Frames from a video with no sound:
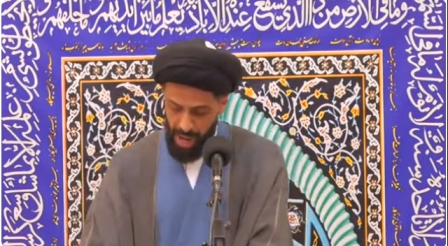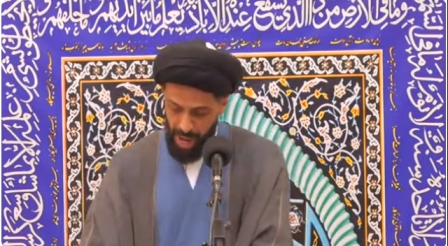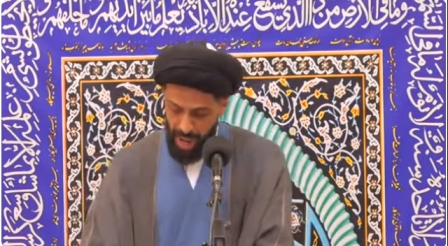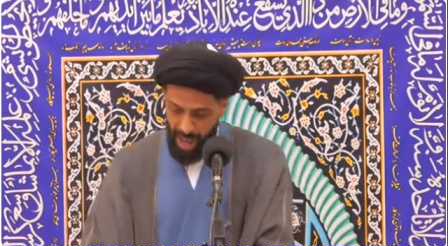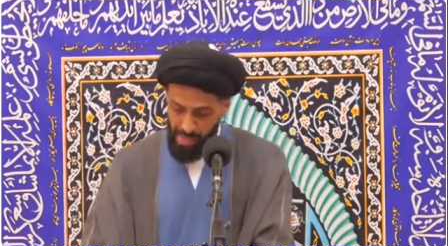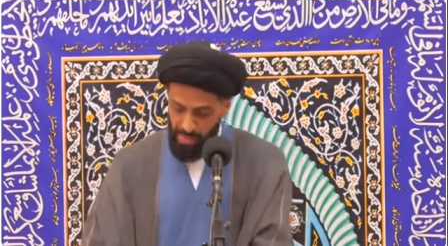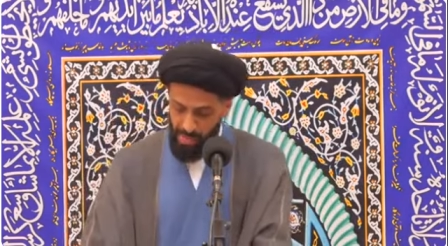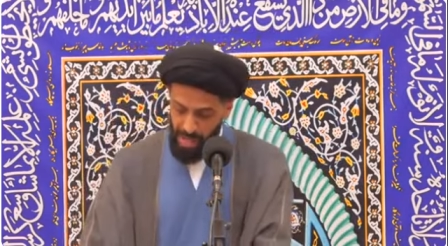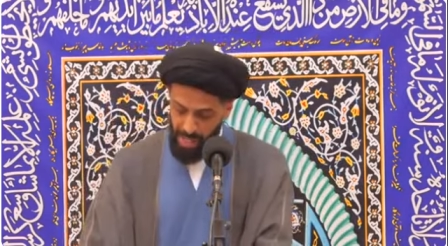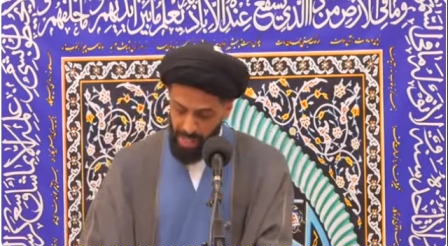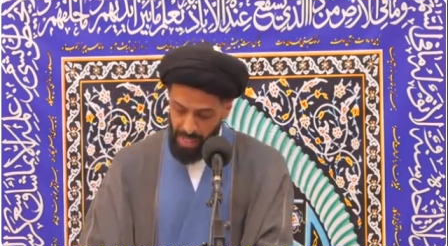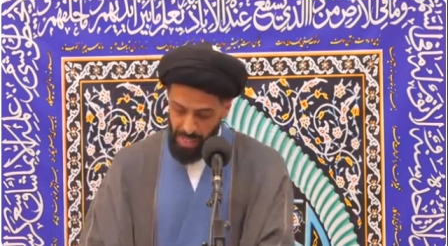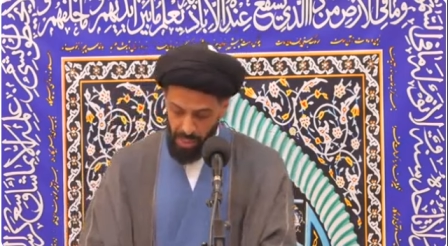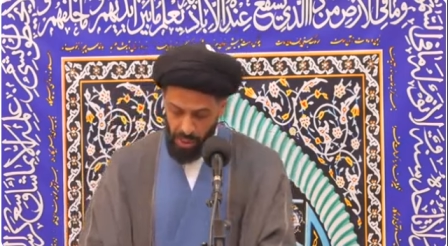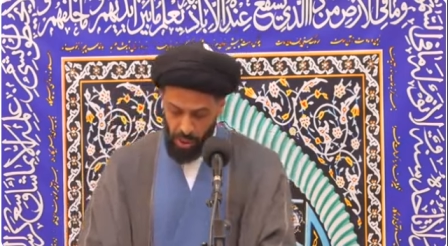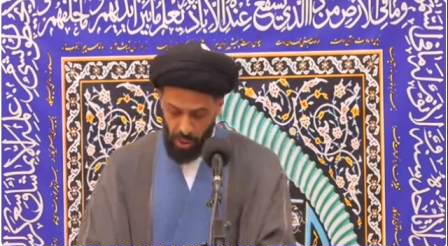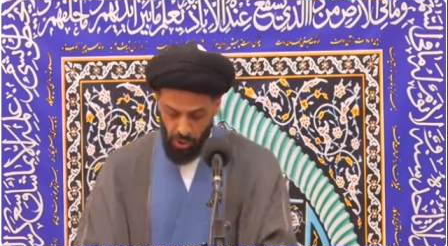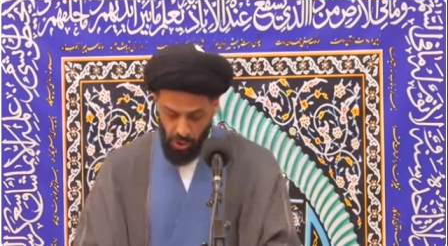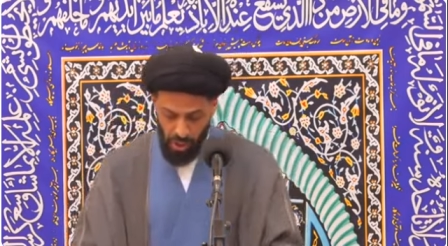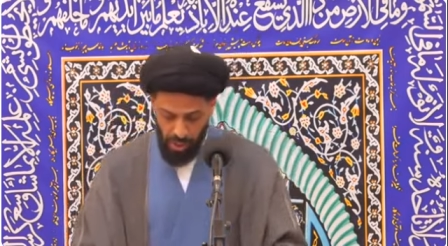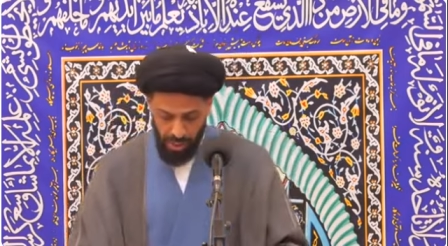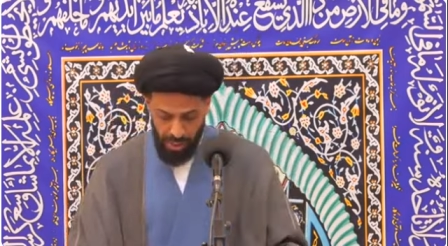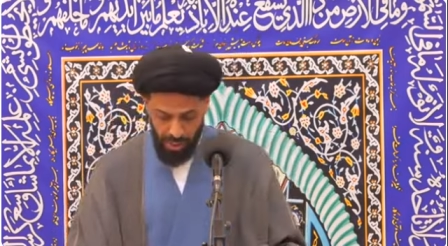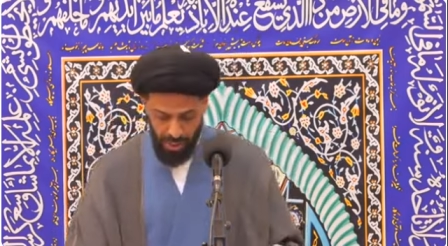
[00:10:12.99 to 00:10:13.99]
And then he
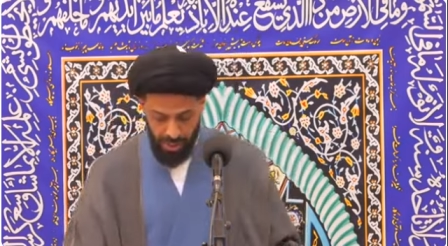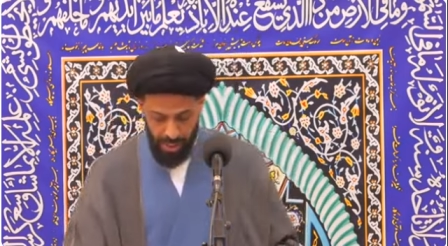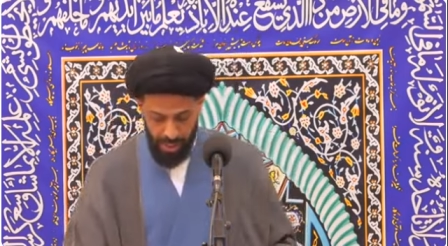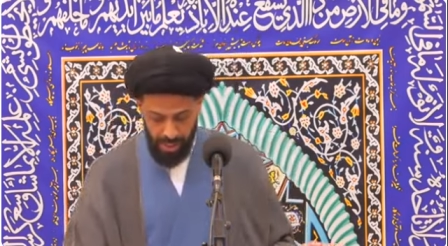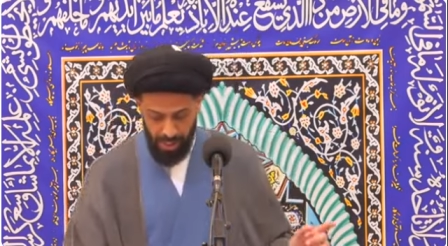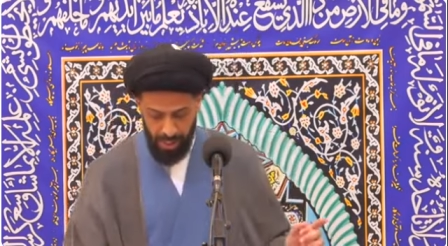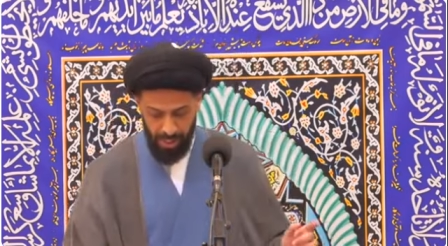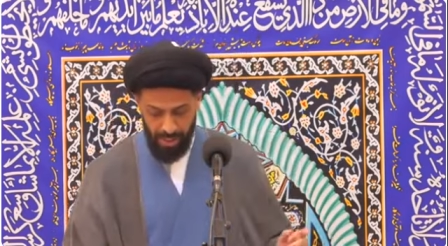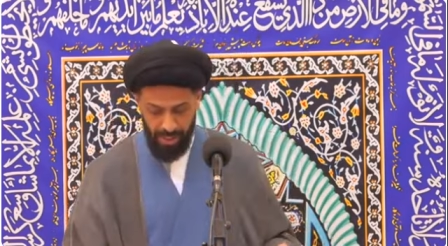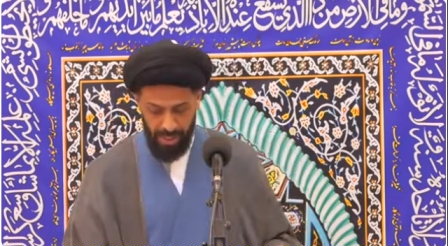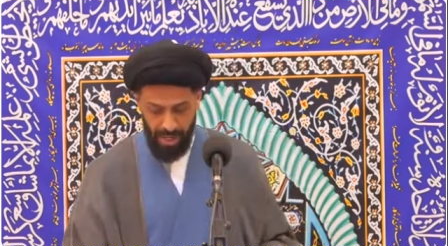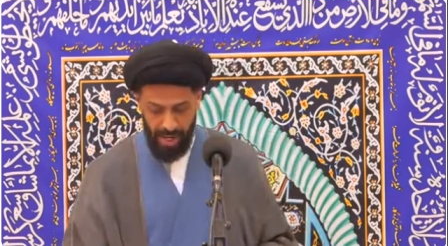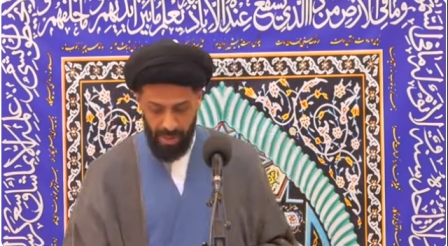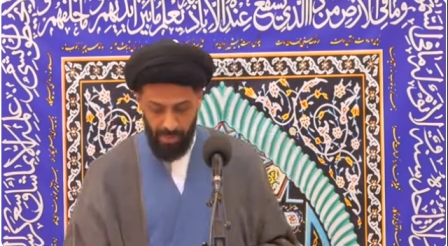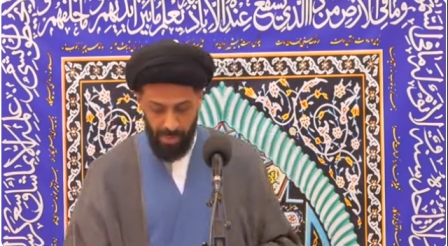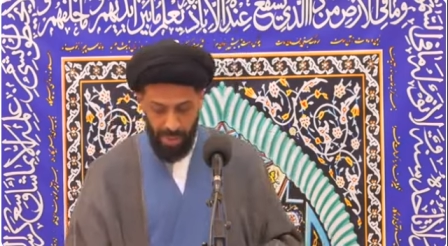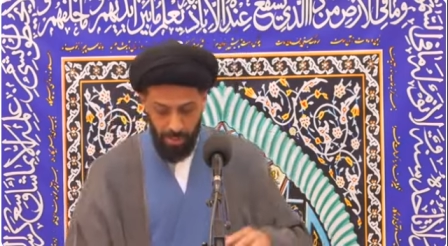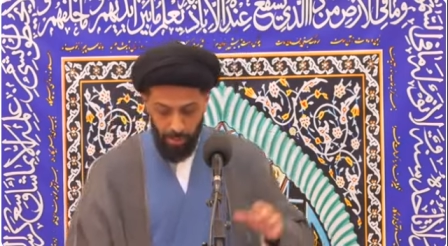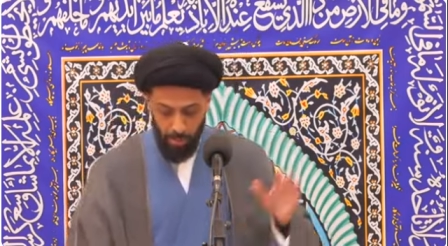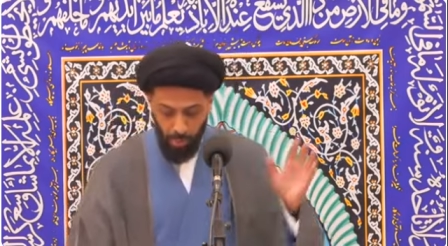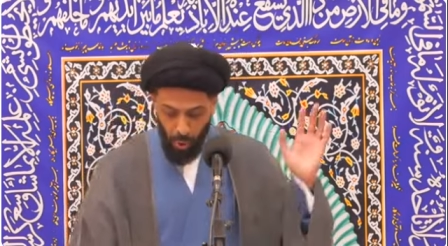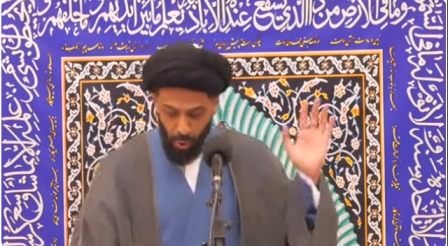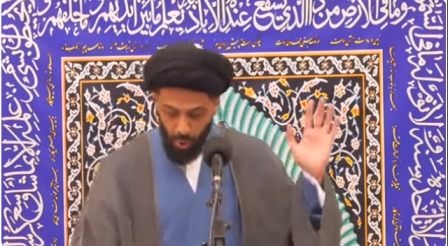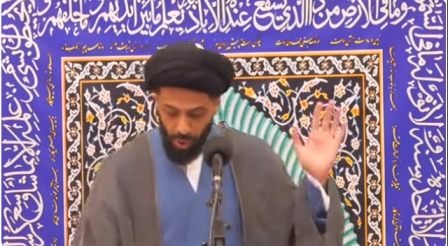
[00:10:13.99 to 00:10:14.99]
struck a second time.
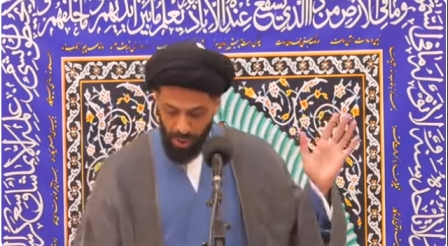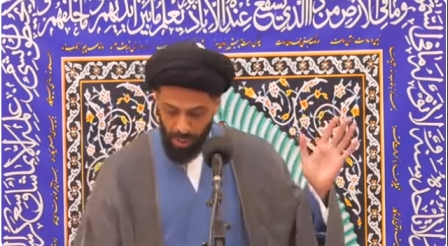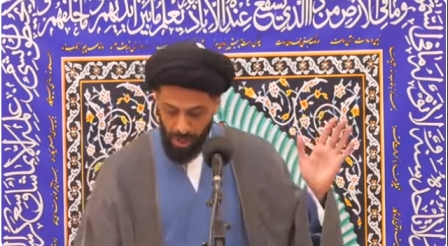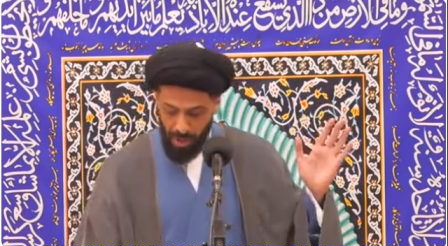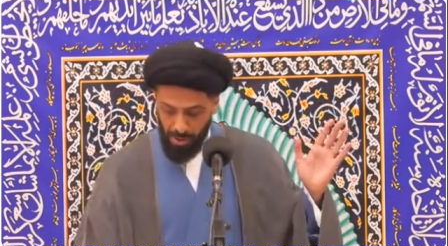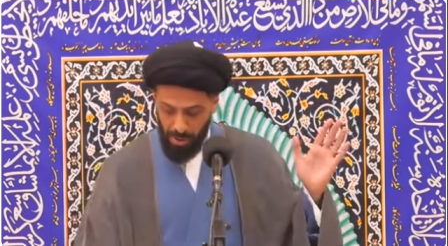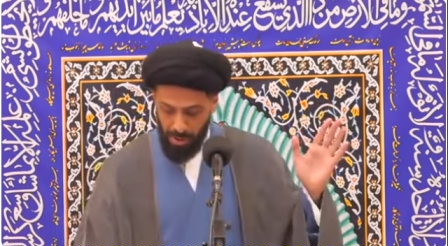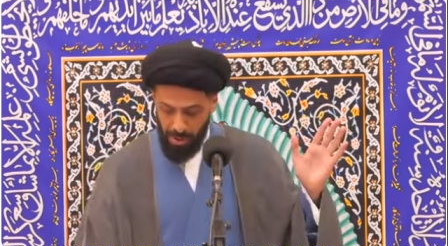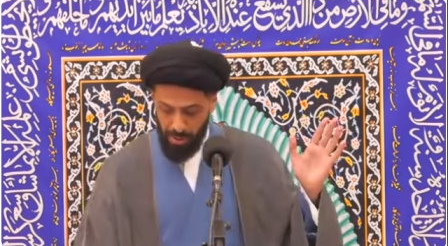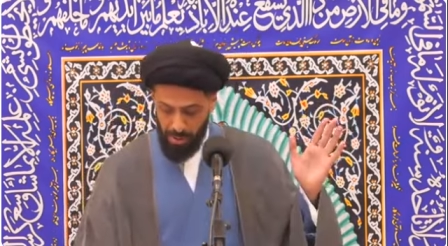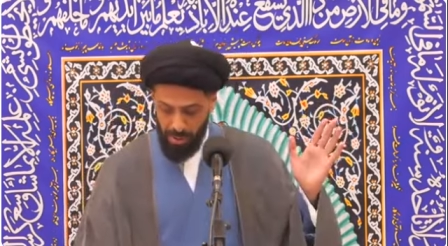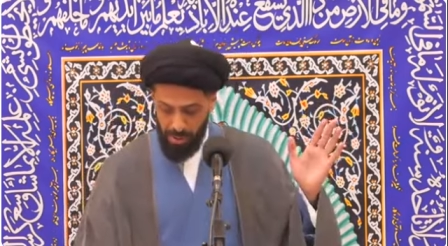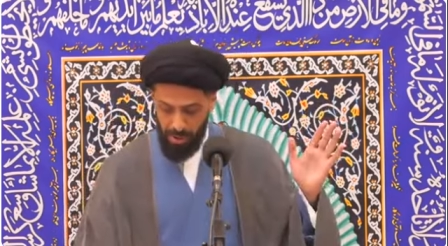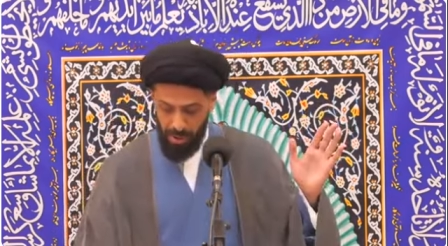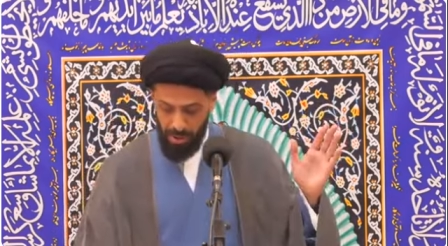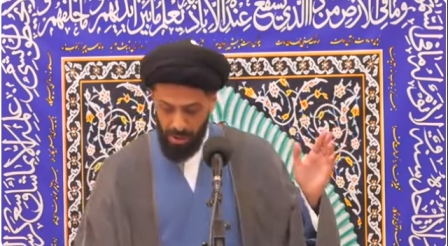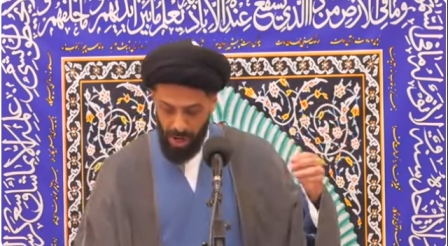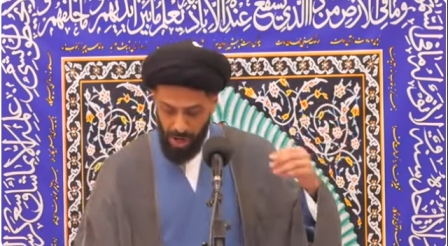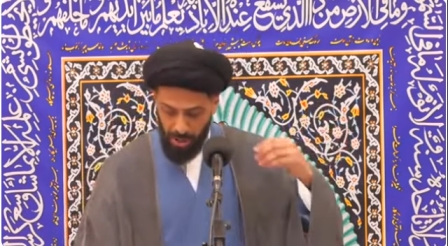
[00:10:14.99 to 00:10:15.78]
He broke another third.